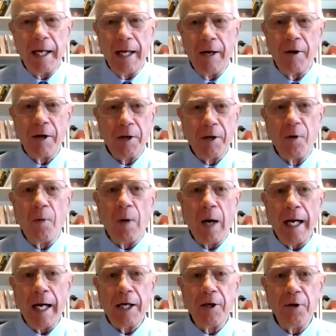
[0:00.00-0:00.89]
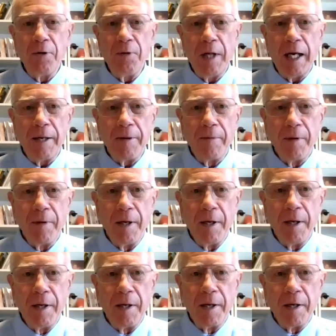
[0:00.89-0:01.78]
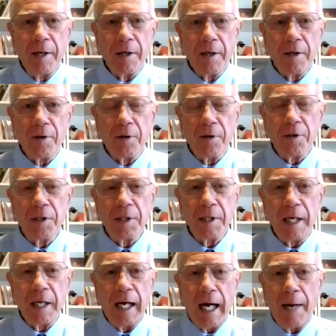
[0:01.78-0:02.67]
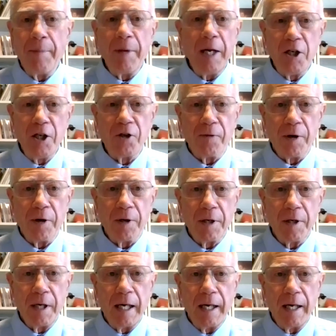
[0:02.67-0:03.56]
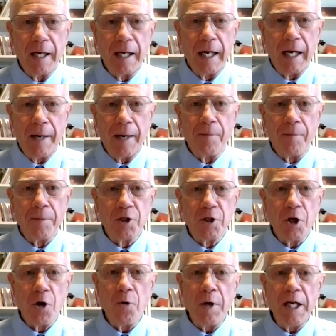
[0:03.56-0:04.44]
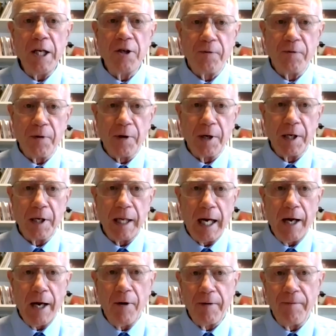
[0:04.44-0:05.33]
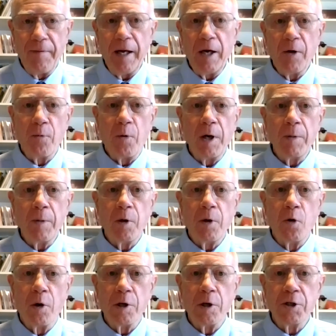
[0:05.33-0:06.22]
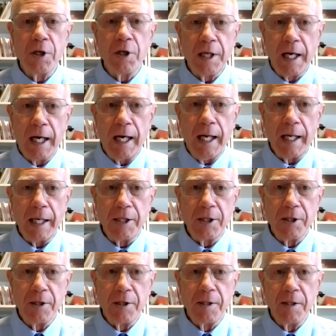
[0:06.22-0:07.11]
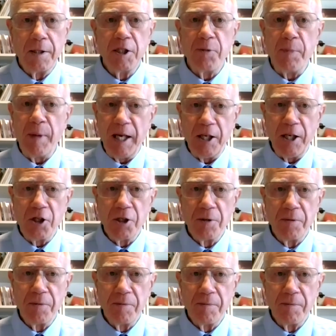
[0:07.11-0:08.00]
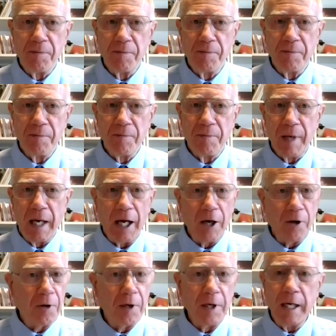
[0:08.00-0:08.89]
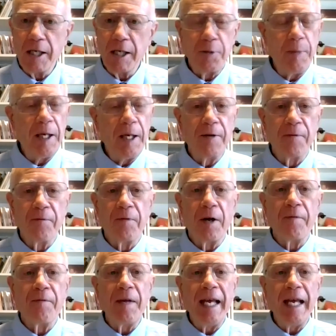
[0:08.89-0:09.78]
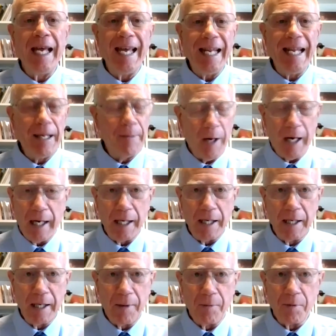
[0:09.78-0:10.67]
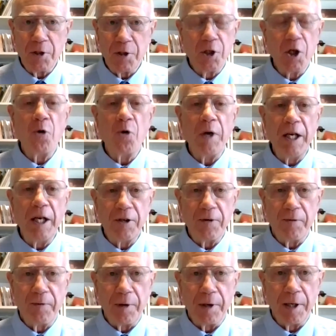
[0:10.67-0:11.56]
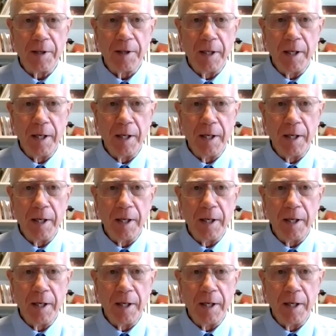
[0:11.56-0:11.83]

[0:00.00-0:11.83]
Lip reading: Eric, you know why I can do that? Because I'm an introvert. I'm so introverted. I only failed 1 course in college, speech. I could not speak in front of anybody. I was so introverted.